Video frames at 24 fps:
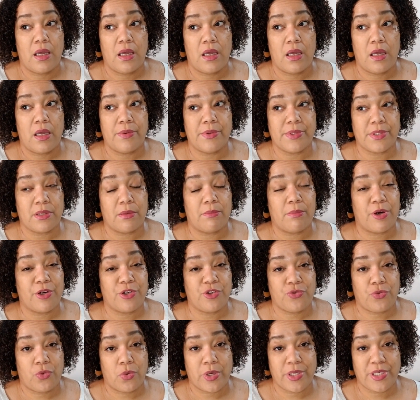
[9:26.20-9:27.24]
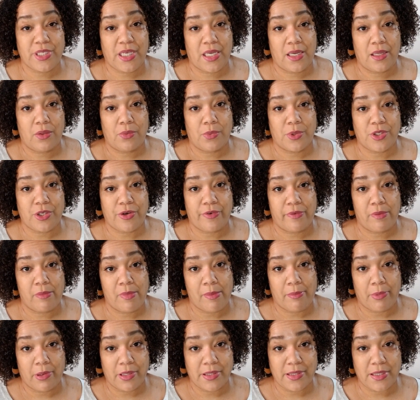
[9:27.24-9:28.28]
it was on March 14th, which I
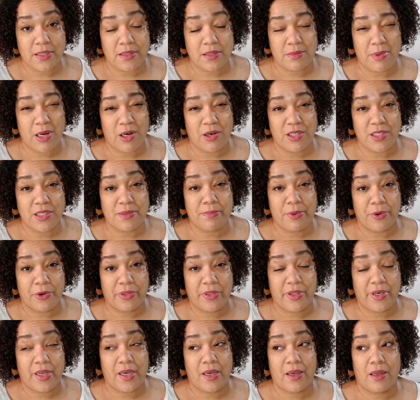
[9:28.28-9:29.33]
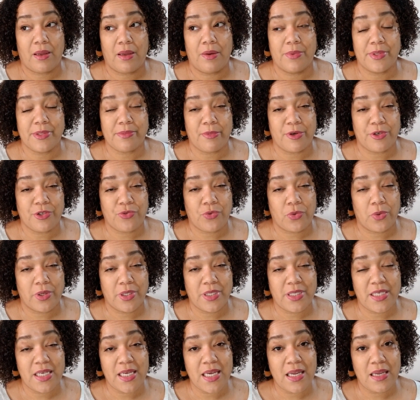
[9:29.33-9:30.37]
remember because that's my aunt's birthday. It was March
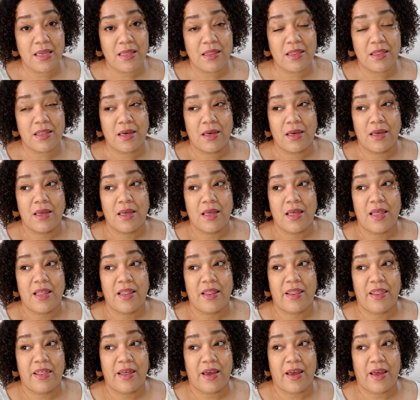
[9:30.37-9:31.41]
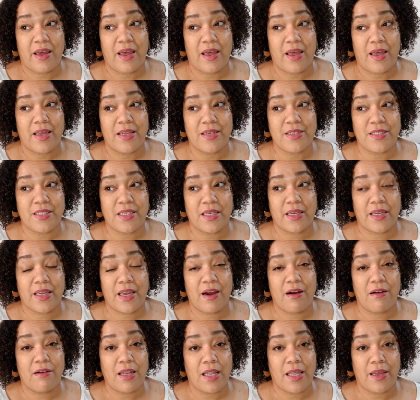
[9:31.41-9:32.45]
14th that
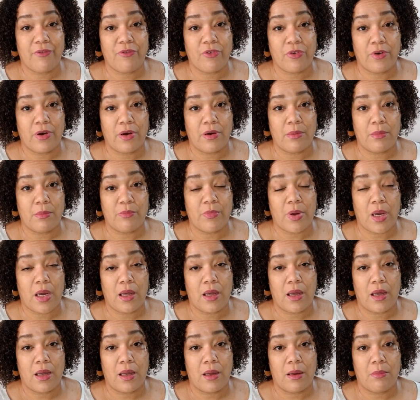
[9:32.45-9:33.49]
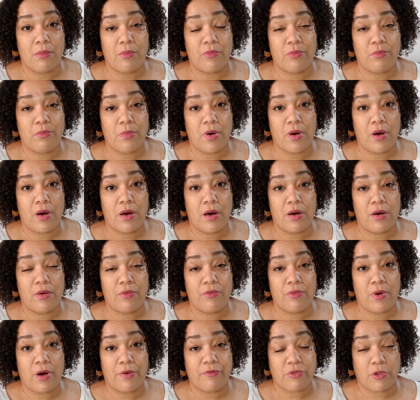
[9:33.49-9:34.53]
Caroline from
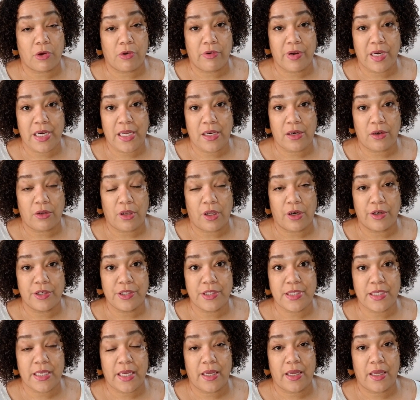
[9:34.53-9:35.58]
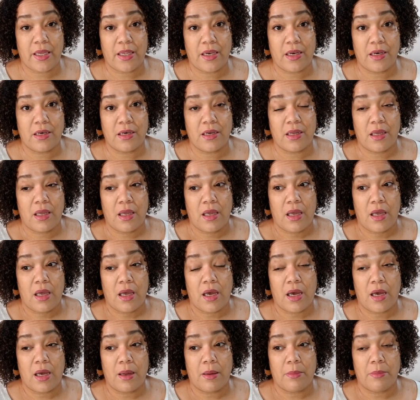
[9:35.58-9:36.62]
Off the Grid Needle Arts and
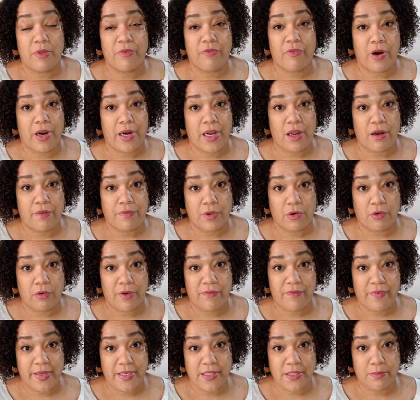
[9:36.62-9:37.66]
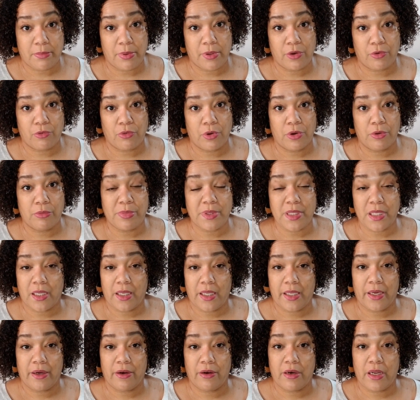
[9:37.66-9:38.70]
the Friday Off the Grid Facebook group
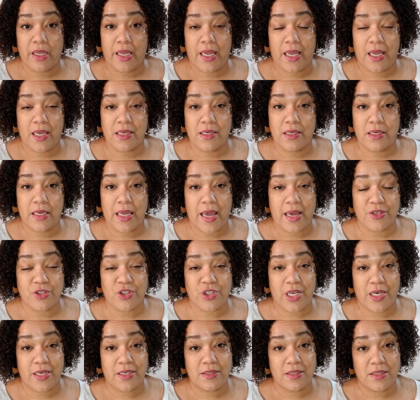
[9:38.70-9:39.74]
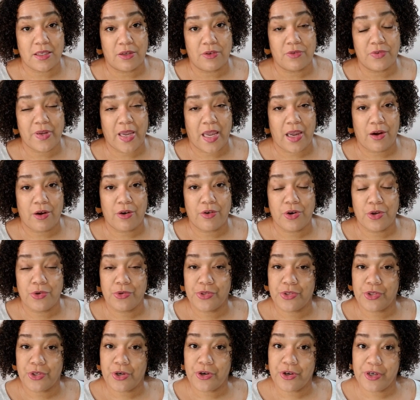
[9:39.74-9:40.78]
declared a hashtag self-care new
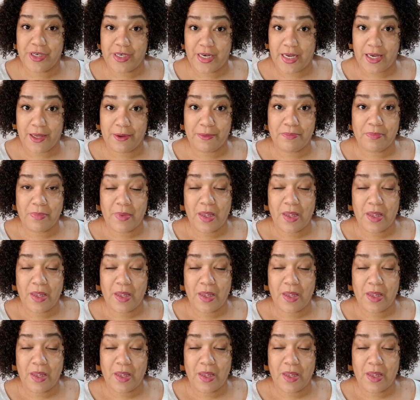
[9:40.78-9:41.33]
start day.